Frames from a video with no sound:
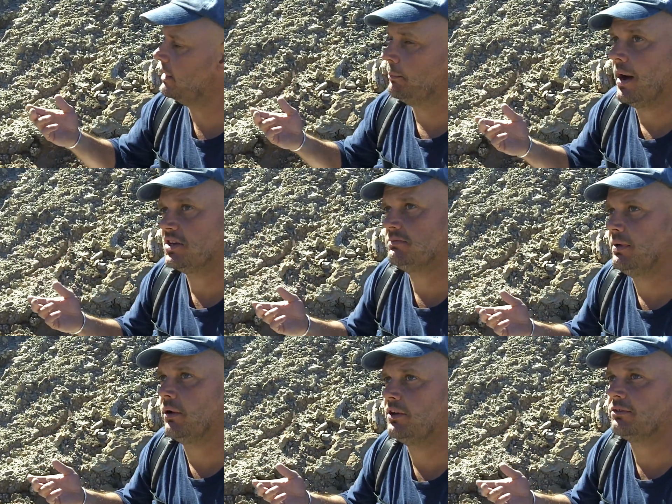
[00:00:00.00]
lot of your
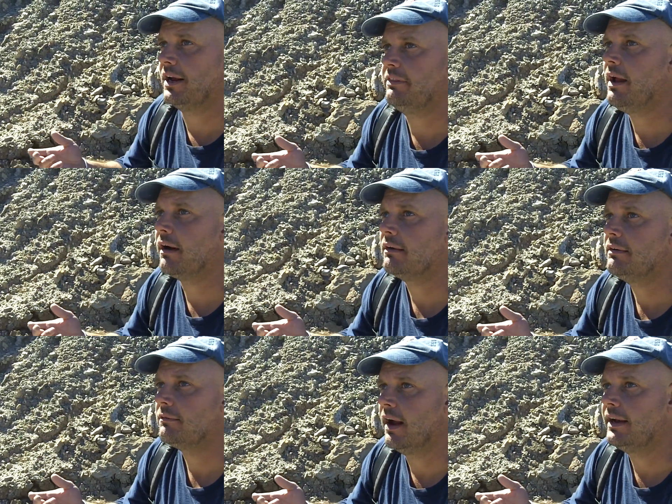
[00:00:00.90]
possibilities right there,
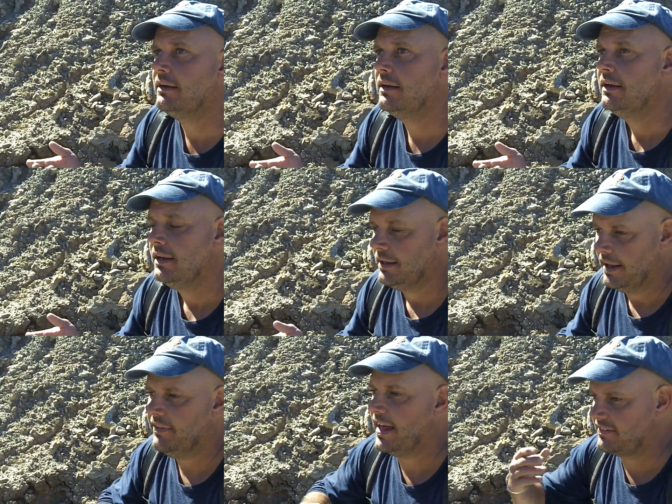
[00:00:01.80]
right?
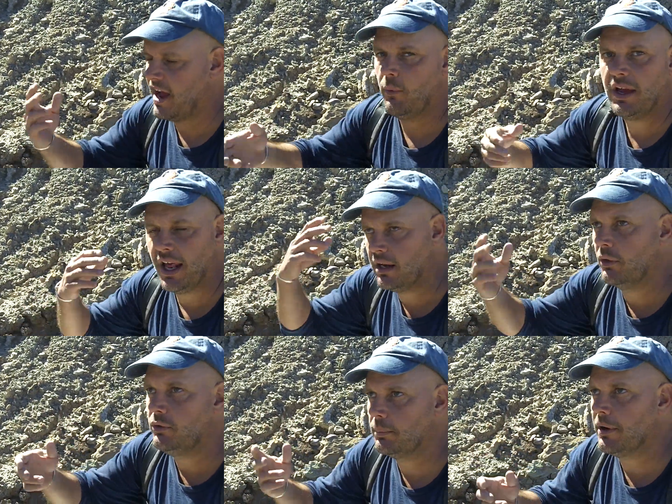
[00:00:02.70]
And that's how we kind of
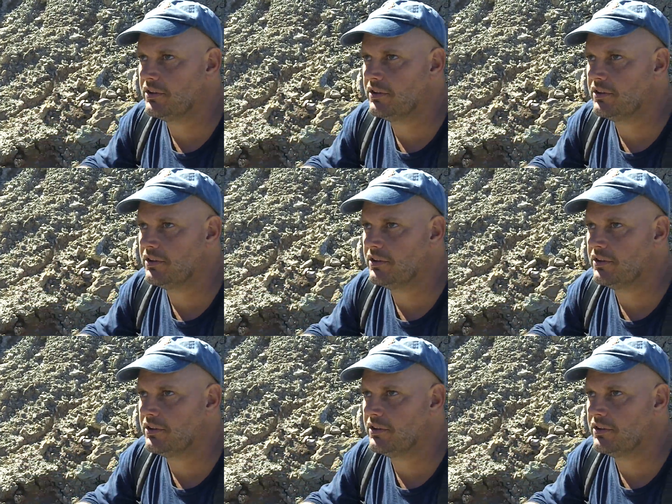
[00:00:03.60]
go through the